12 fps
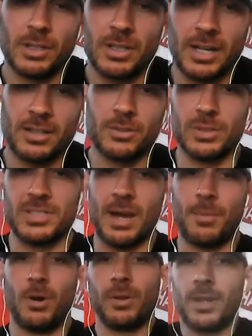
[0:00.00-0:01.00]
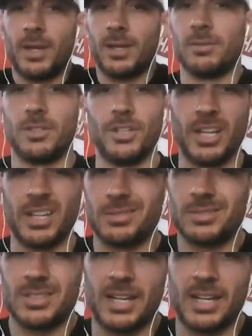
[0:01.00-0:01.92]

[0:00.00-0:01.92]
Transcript: They'll kind of do a demo. And then you get